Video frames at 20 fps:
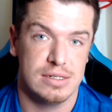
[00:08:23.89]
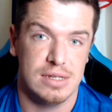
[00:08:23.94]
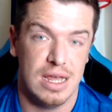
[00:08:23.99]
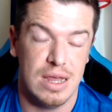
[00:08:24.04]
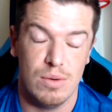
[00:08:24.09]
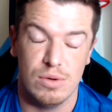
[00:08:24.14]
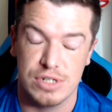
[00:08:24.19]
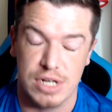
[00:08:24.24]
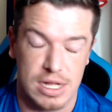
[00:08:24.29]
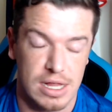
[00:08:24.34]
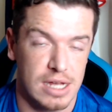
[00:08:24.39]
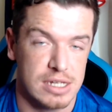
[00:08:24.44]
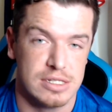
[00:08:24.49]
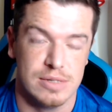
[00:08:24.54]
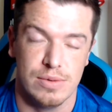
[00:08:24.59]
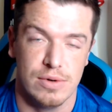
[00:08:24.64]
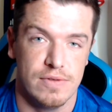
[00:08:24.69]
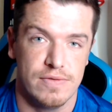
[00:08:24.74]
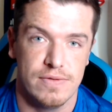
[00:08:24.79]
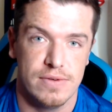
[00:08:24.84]
It was a class
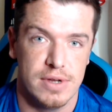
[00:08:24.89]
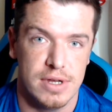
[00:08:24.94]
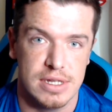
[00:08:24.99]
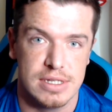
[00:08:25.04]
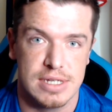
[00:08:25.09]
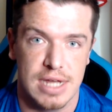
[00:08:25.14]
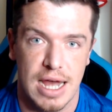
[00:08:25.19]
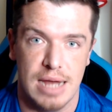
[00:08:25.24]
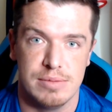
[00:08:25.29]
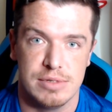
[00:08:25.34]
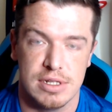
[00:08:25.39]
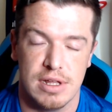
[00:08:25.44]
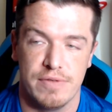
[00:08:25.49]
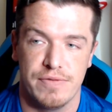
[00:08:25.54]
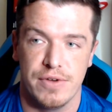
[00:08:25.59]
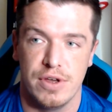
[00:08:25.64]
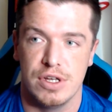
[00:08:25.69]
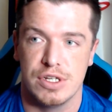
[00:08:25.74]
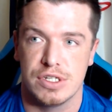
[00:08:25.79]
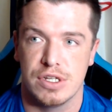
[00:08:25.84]
above at times in that
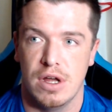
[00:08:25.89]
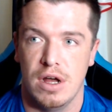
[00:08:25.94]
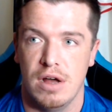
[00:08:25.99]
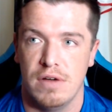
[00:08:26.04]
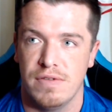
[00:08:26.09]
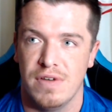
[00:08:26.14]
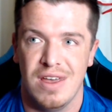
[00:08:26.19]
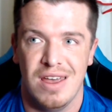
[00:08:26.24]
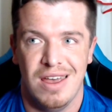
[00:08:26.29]
first half.